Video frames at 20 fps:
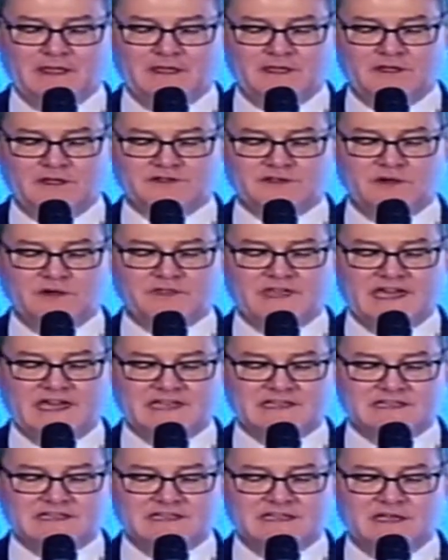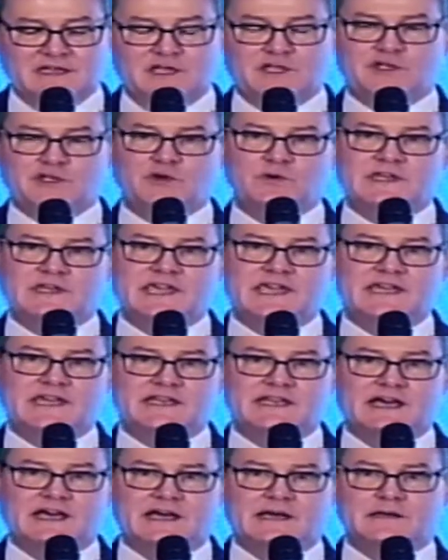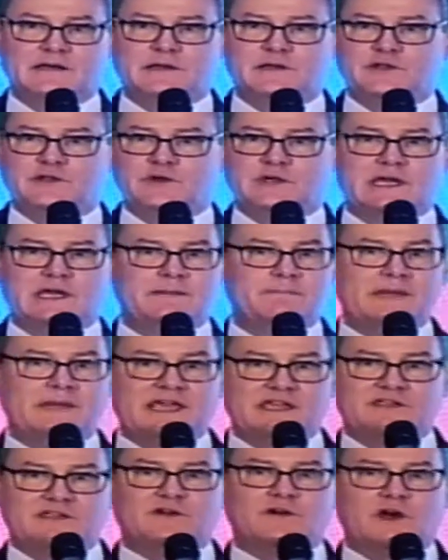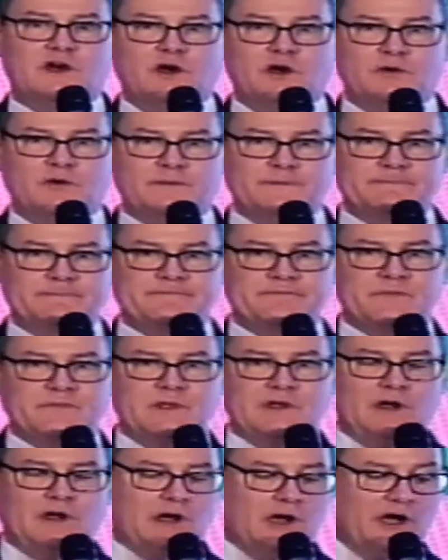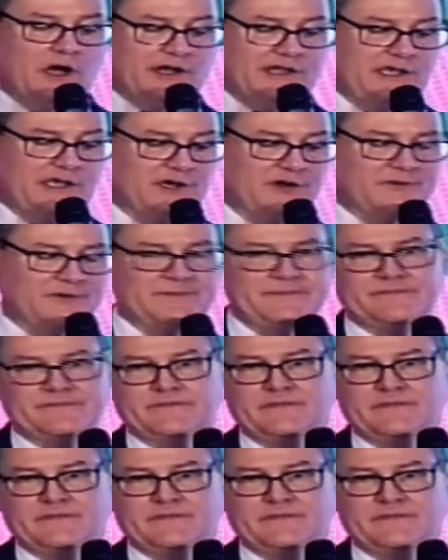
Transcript: so that you can make your own audio,